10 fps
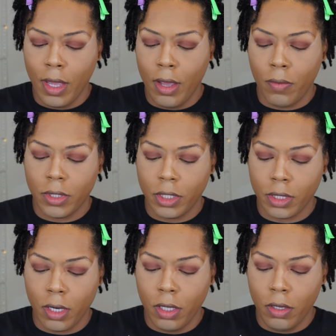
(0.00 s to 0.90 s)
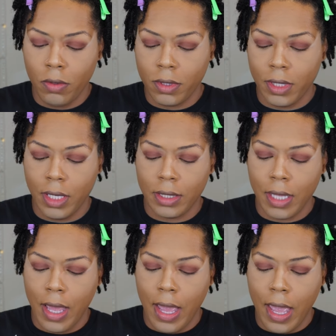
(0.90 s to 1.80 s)
And we're just going to use this
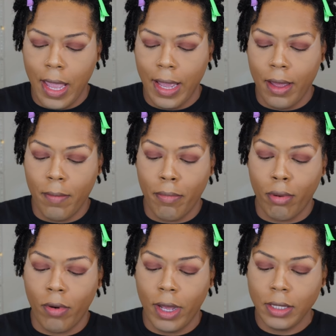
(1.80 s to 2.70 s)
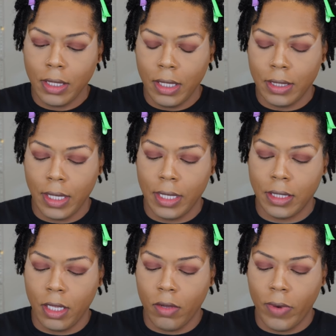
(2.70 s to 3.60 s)
and press this
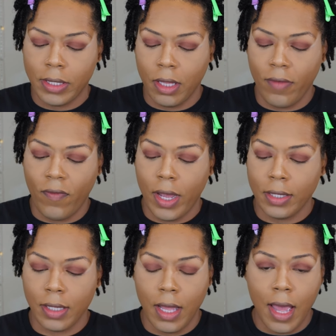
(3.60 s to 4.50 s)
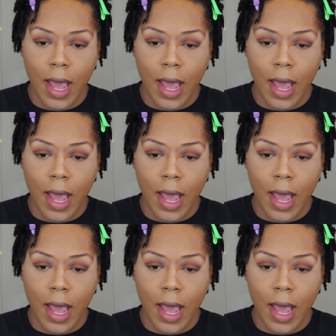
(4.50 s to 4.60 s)
into the rest of the face.